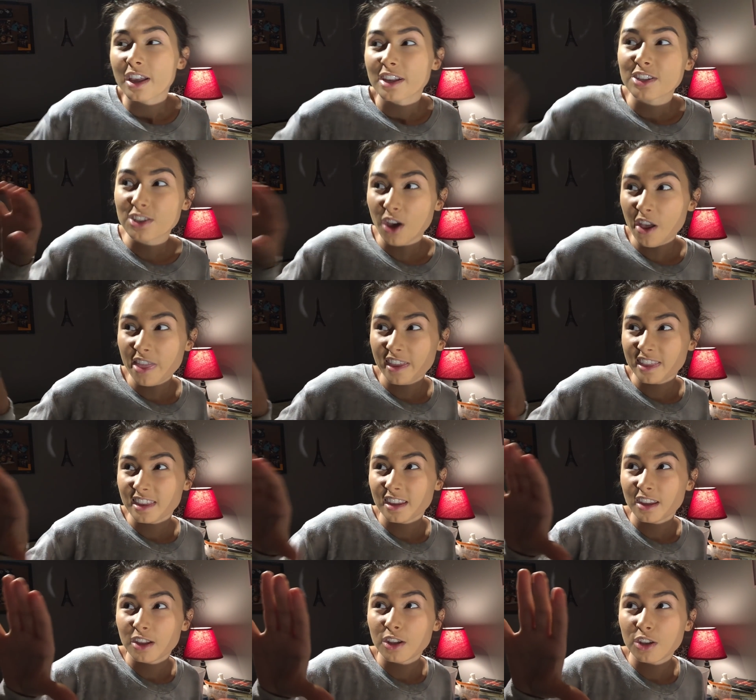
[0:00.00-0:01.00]
saw that
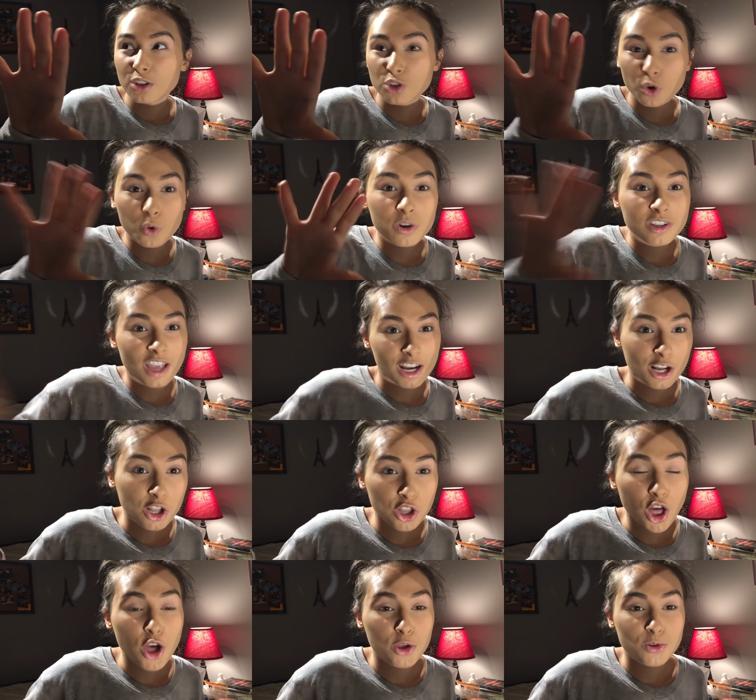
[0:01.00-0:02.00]
the doors had
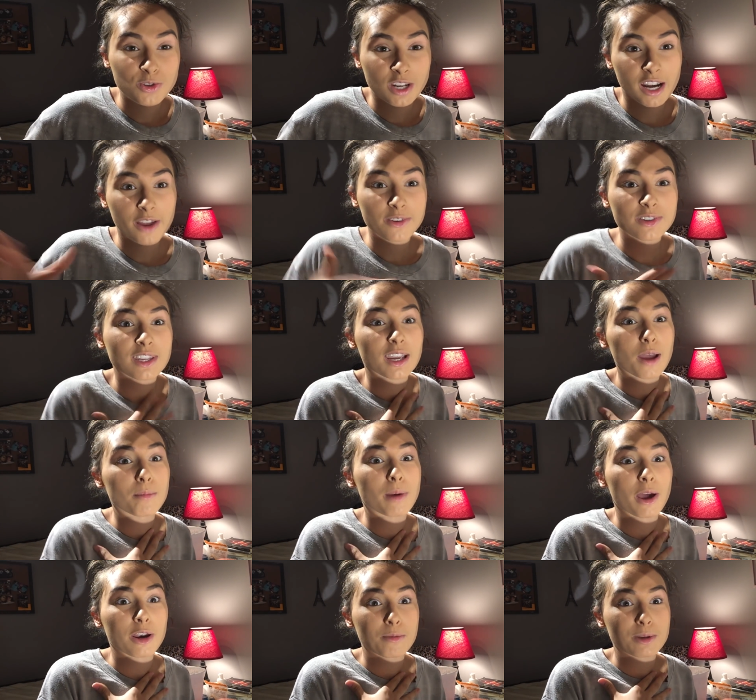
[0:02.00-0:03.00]
closed and I was like
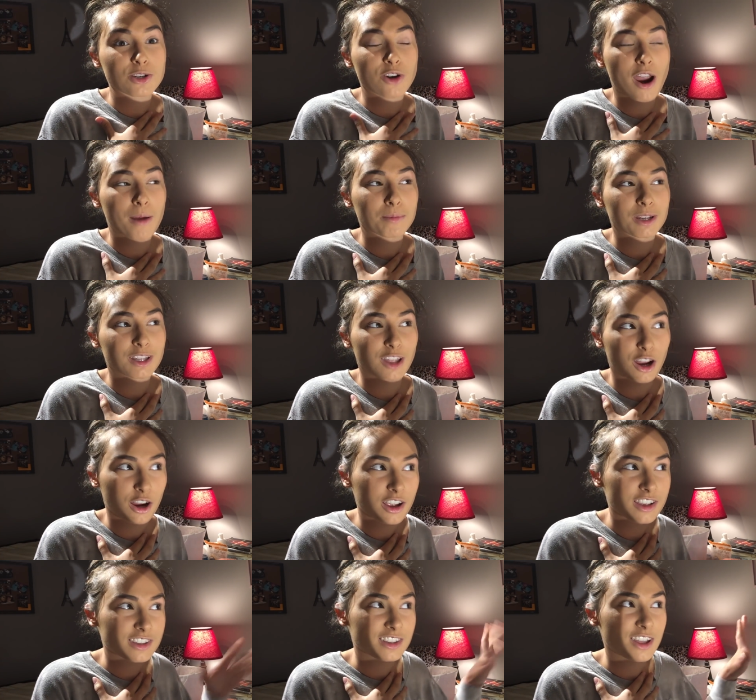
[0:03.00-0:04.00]
about to be trapped in there
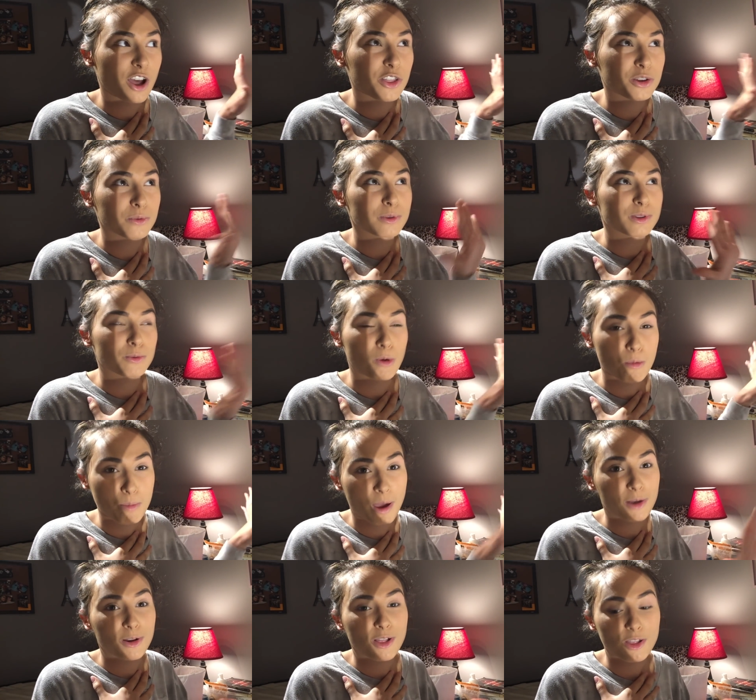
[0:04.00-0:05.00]
because the other ones were
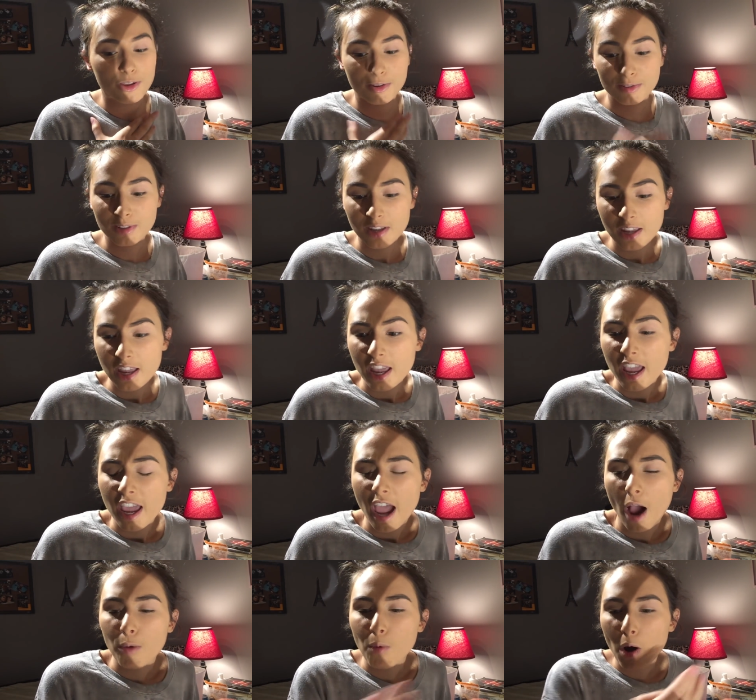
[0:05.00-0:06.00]
about to close.
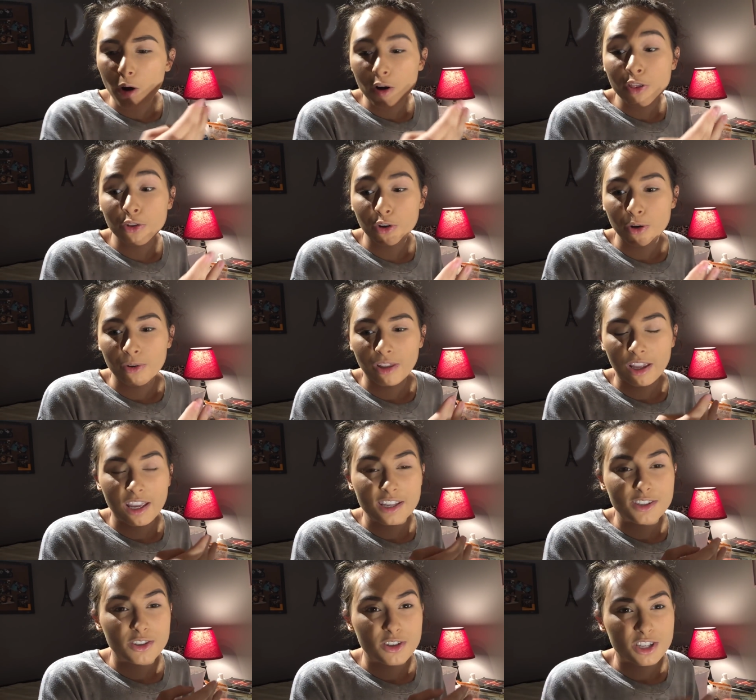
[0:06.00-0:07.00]
I walked through, and like
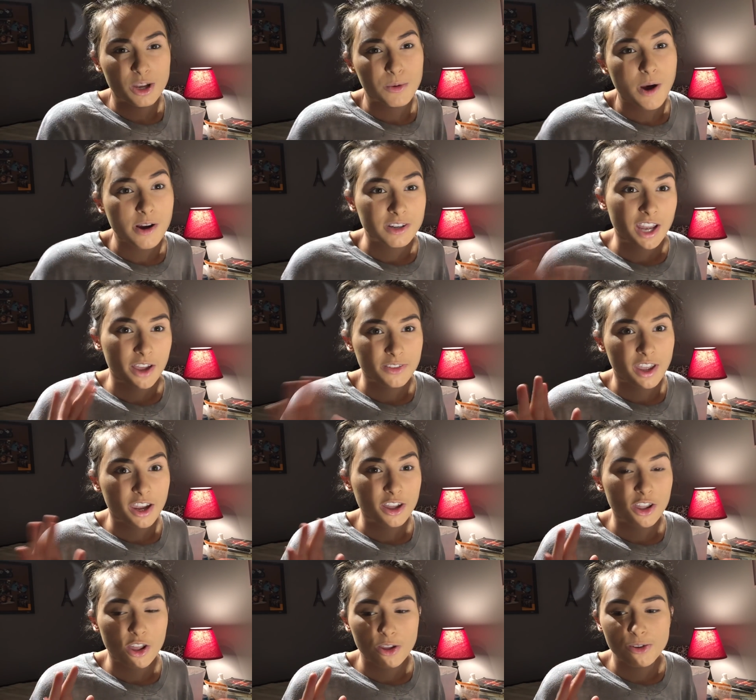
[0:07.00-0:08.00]
as soon as I walked out, they
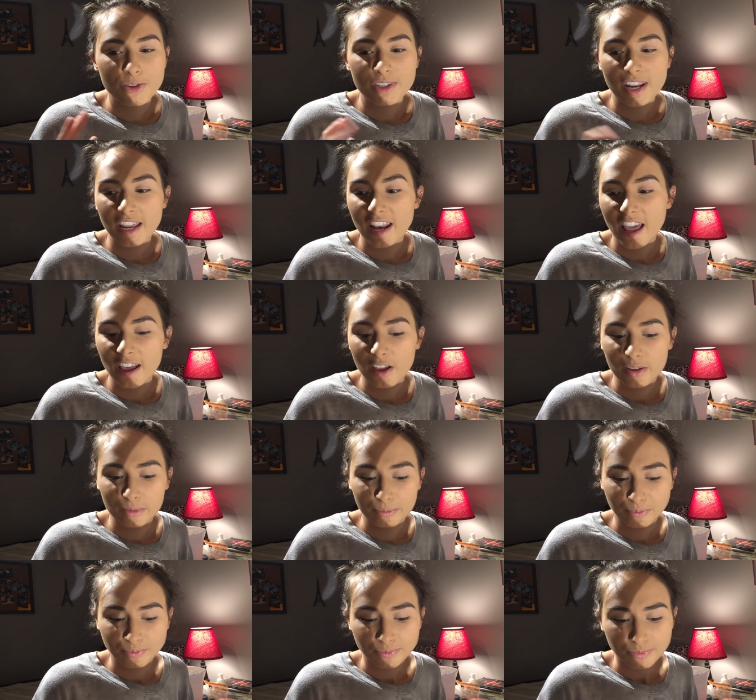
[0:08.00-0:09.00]
closed. And
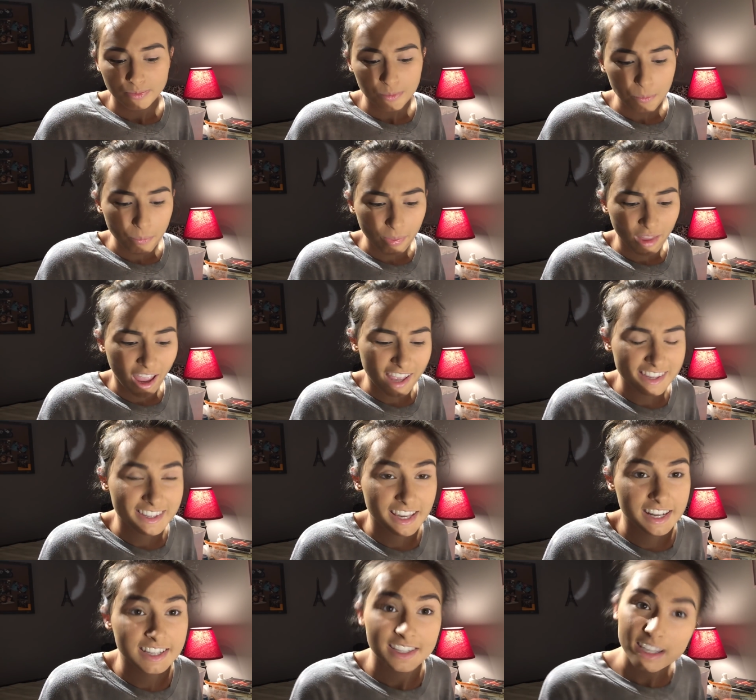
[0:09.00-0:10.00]
I
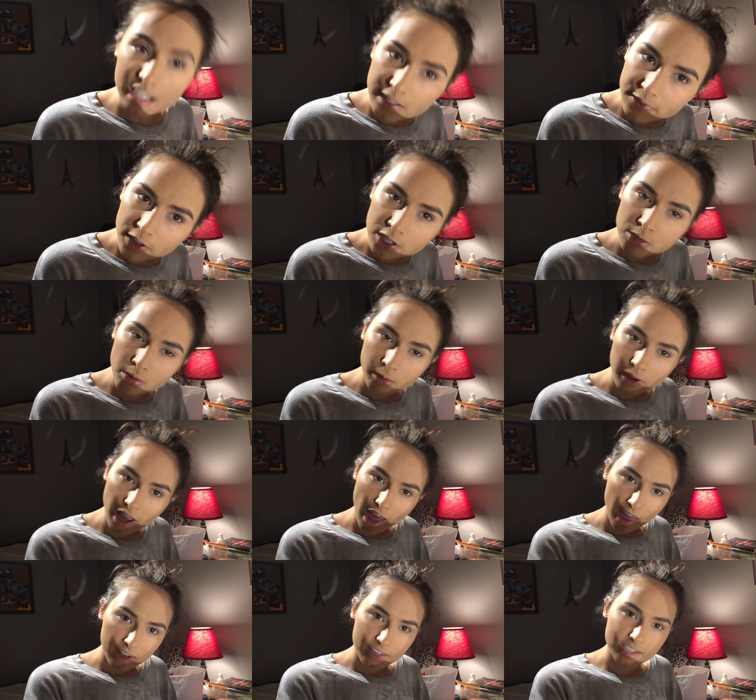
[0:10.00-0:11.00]
said, is this a virtual
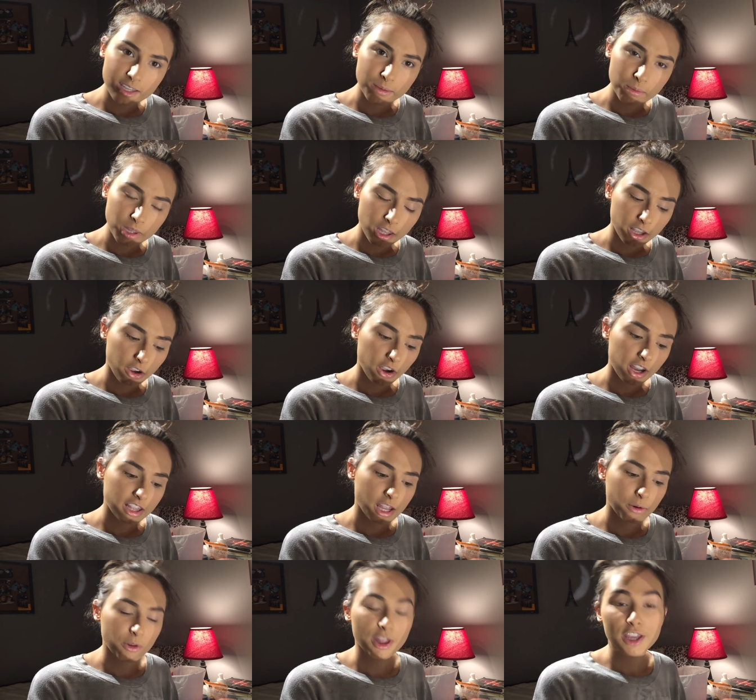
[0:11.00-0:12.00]
reality simulator?
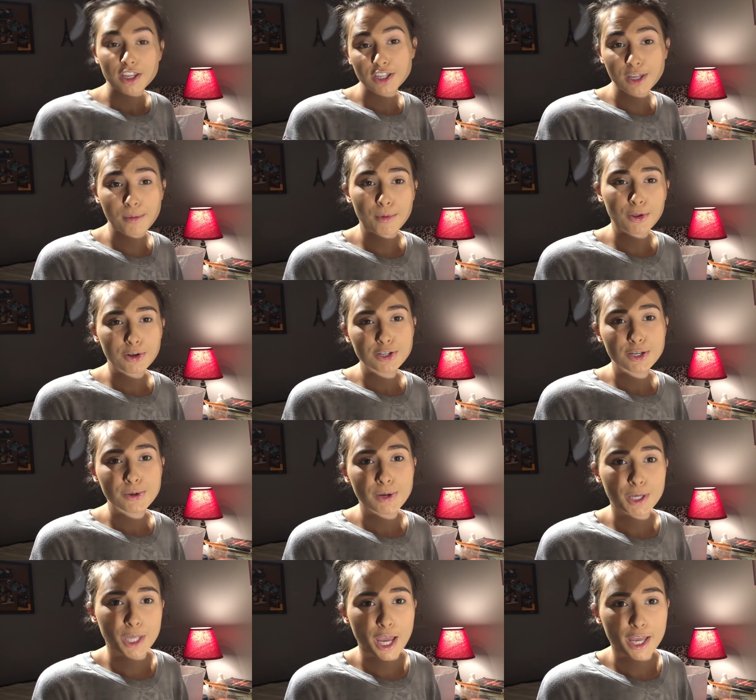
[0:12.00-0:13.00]
And they were like, similar
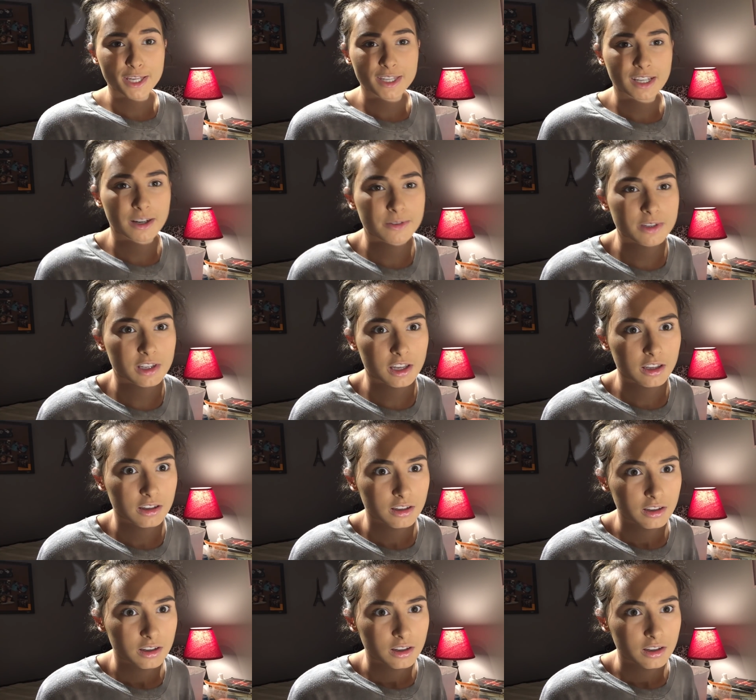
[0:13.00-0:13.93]
to it, yes. And I was like,